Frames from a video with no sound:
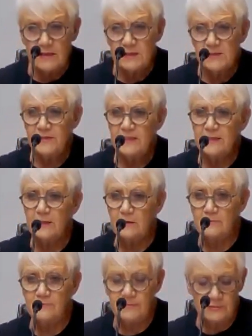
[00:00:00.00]
This
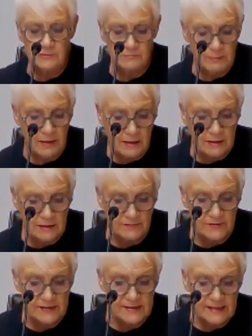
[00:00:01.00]
video formed part
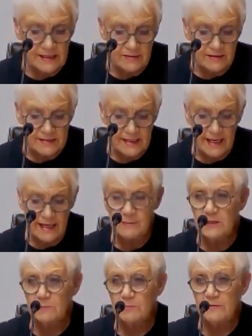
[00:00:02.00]
of a series
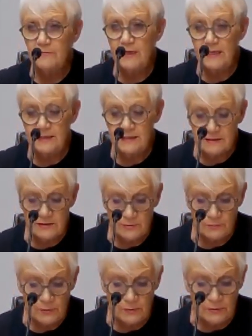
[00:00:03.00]
aimed at providing
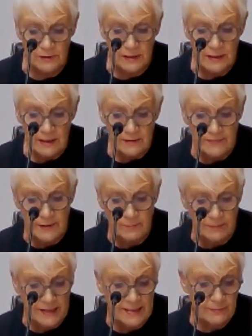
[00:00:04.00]
support for the
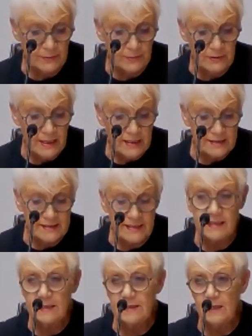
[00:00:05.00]
people
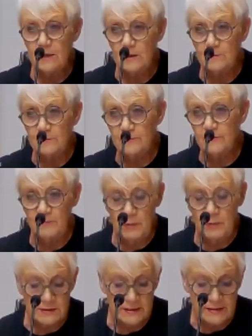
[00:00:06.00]
seeking help from
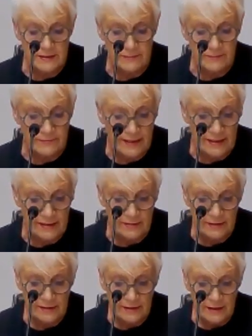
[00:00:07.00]
Positive Faith.
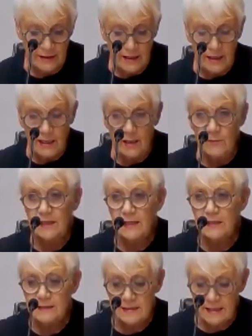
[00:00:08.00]
And when I
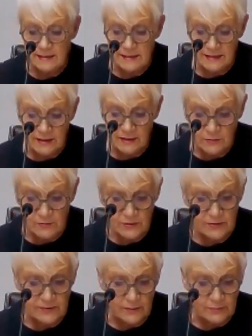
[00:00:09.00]
attended the
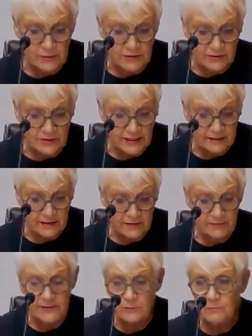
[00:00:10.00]
launch of the project, the
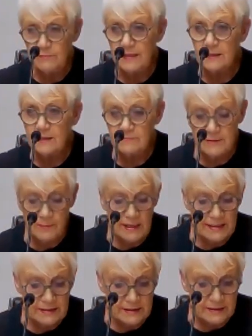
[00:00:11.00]
filmmaker
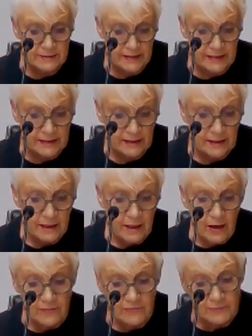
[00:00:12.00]
reminded me
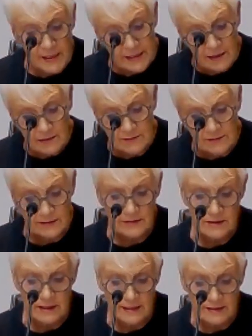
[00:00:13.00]
of my answer
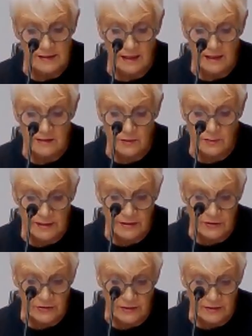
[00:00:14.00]
to his last
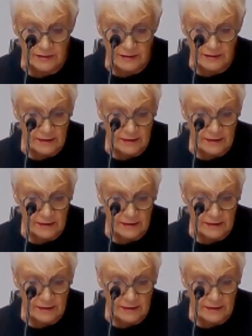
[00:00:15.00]
question.